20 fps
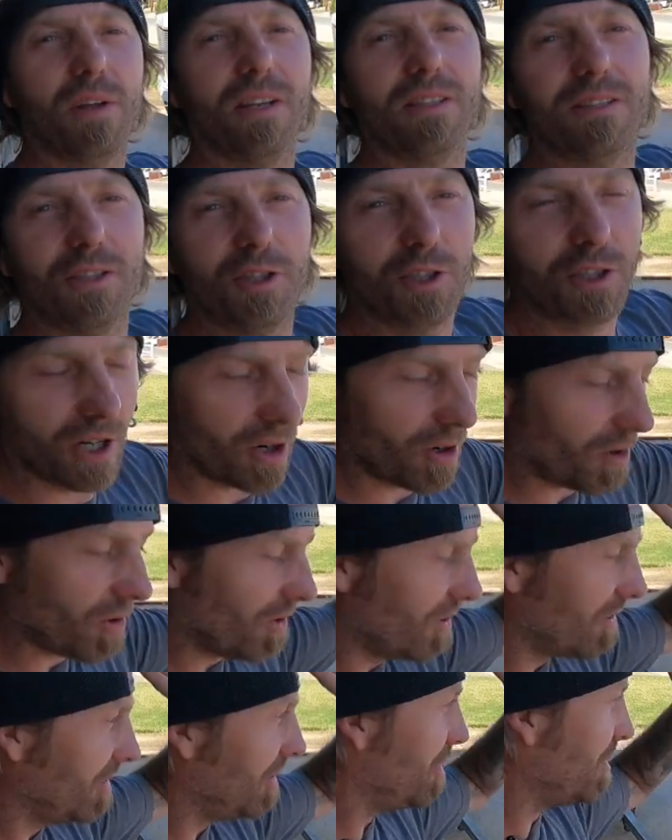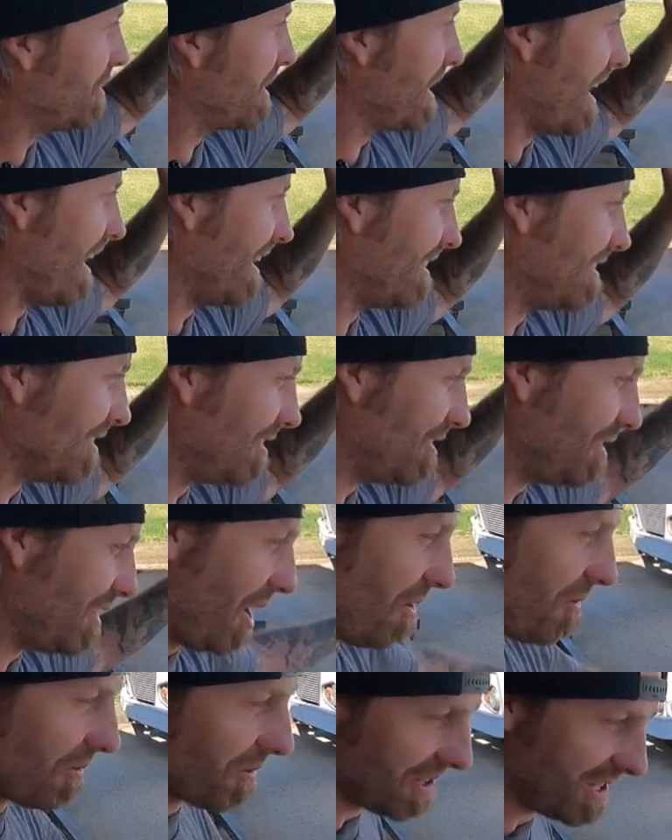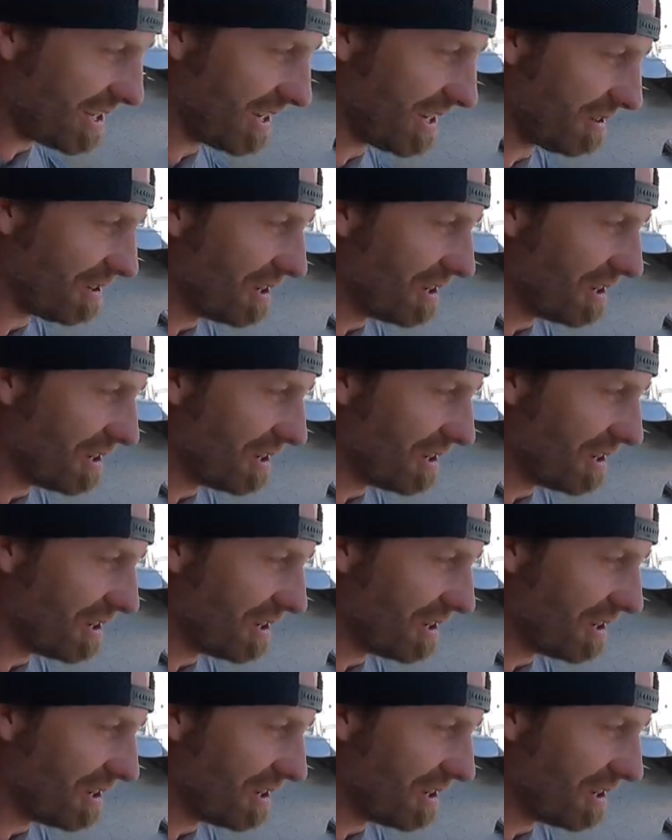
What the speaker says: things to show you guys and share with you.